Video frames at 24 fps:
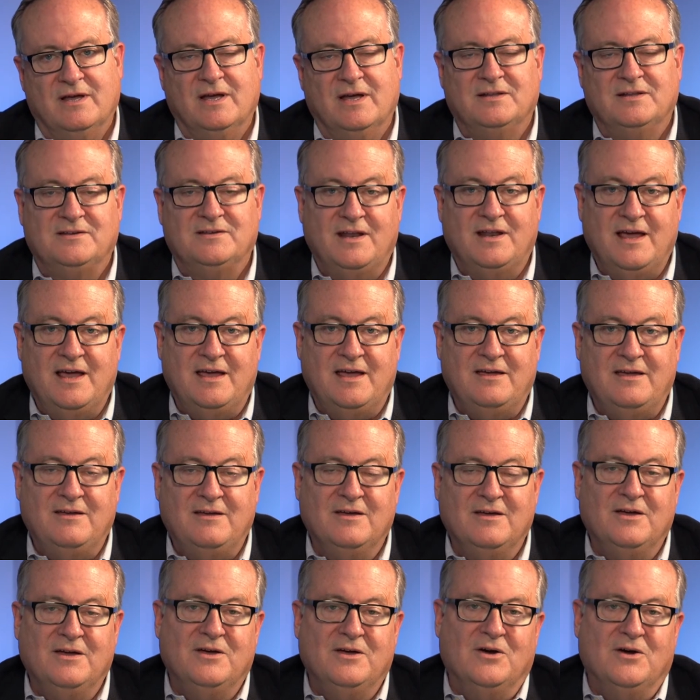Today,
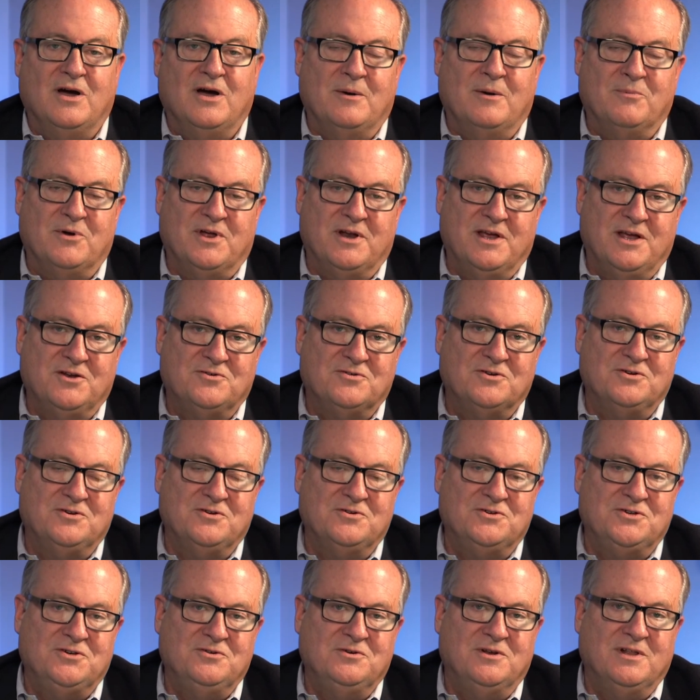I'm going to introduce
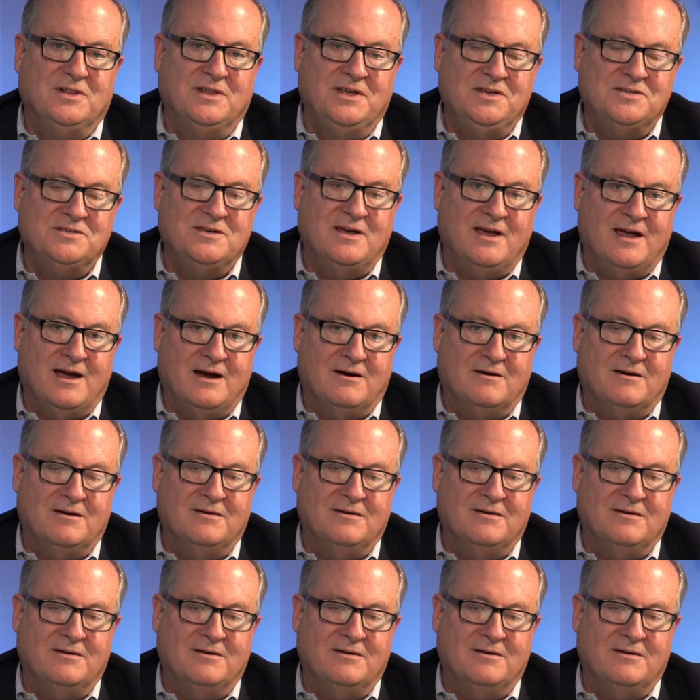you to Lisa Harrah,